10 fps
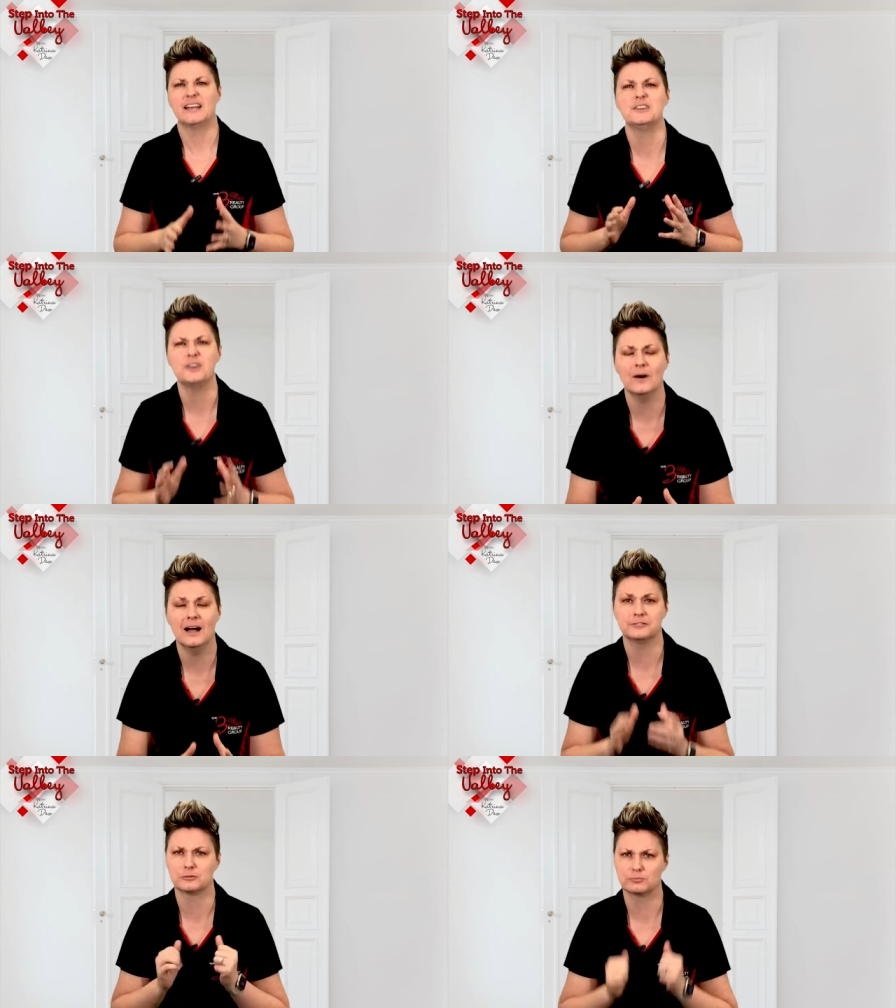and you don't
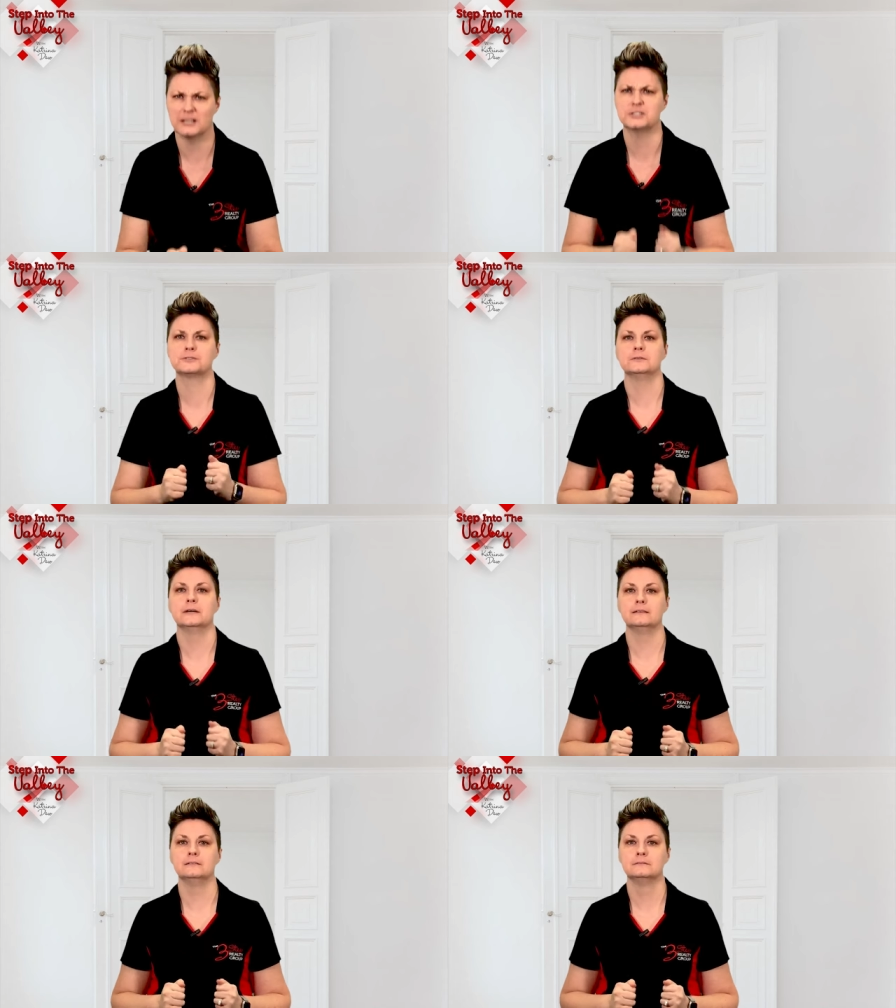have to rush through
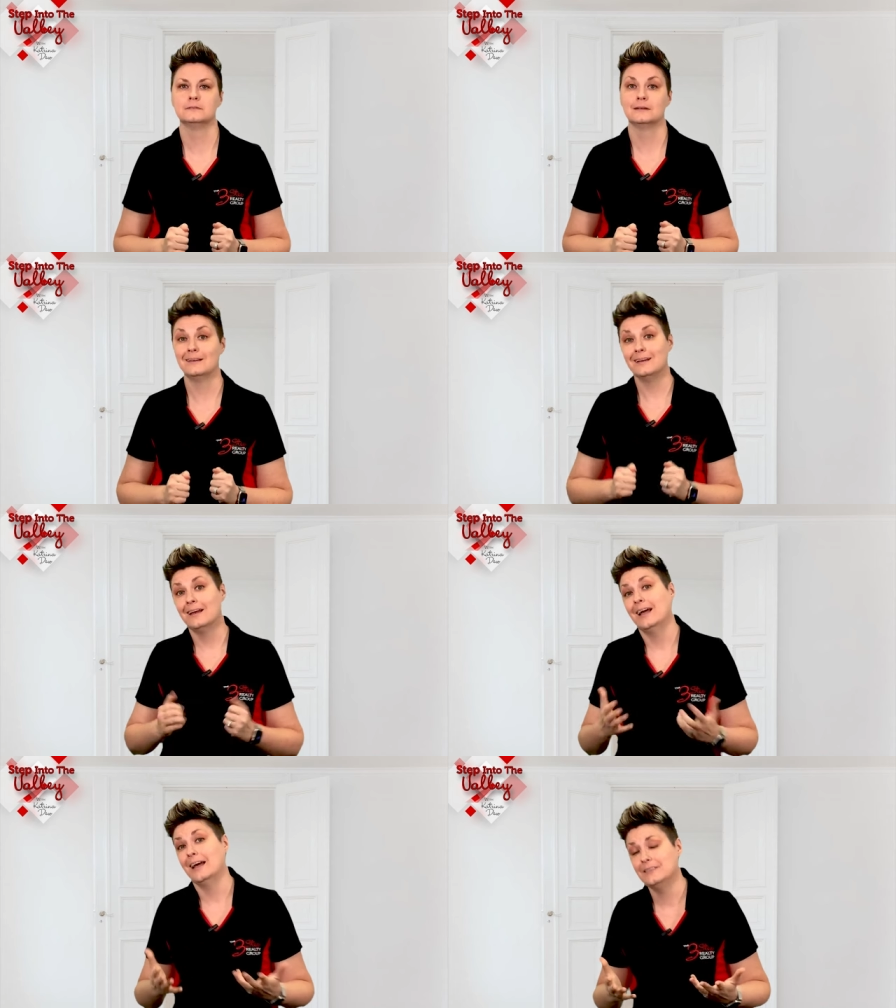it.
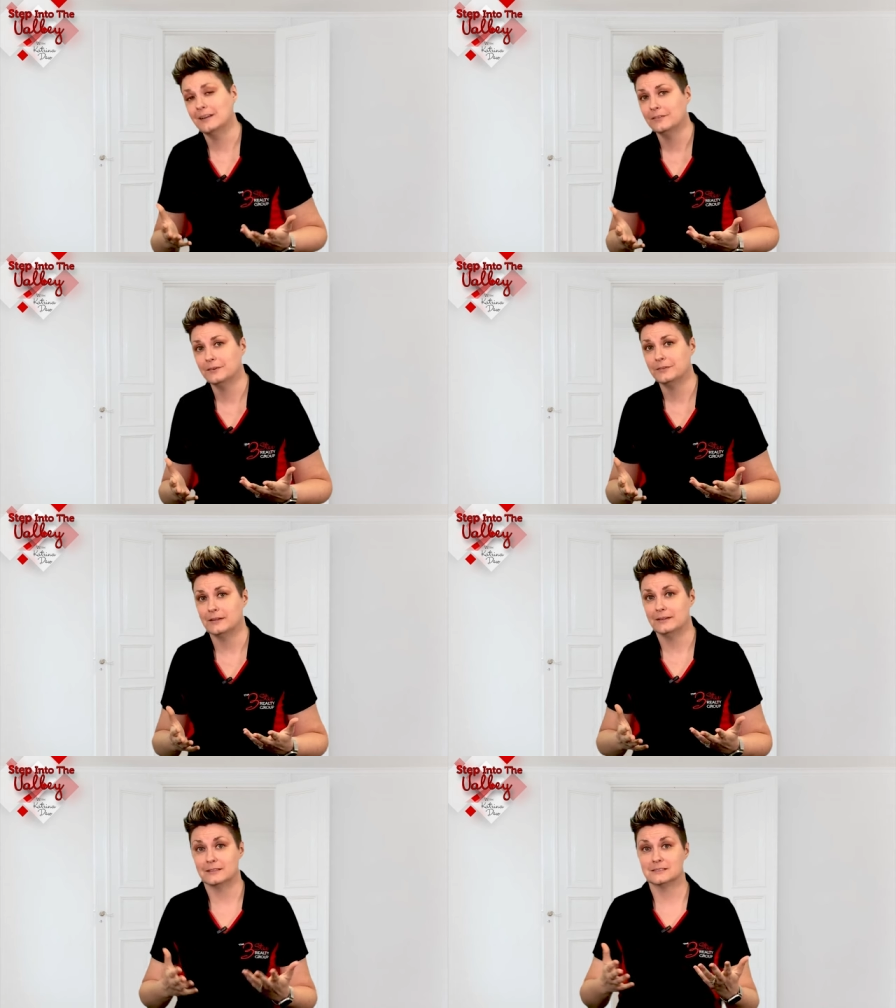And the other
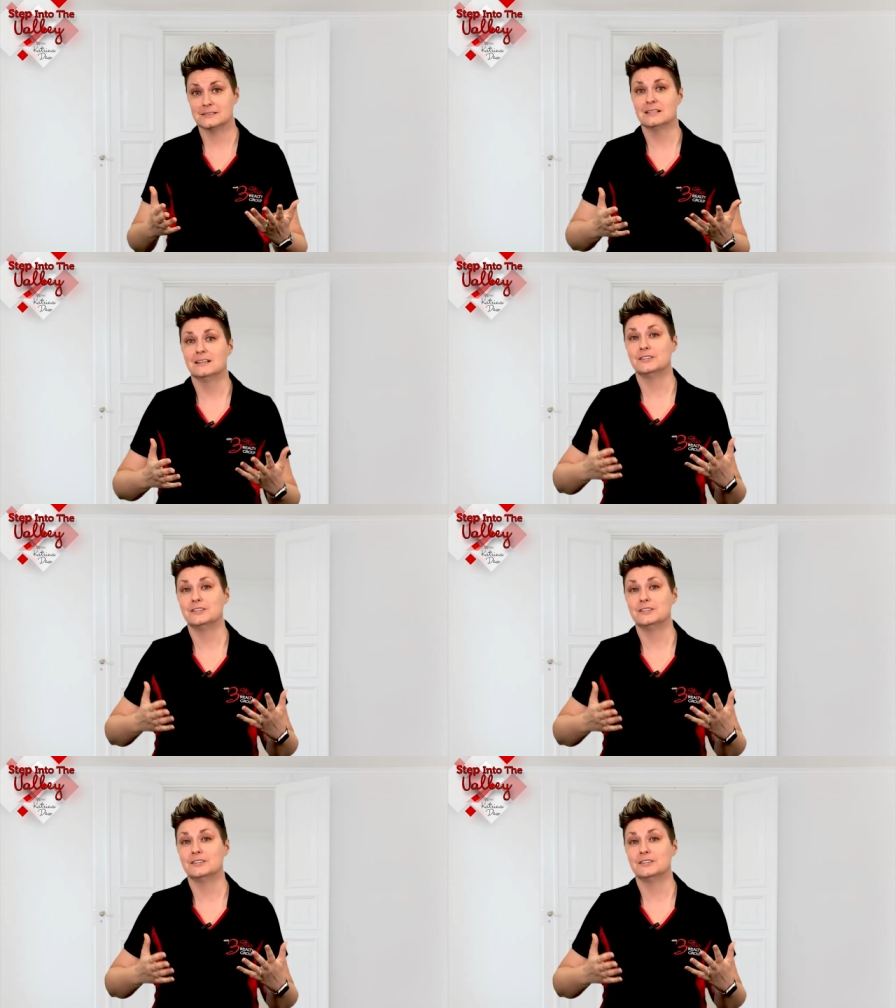thing is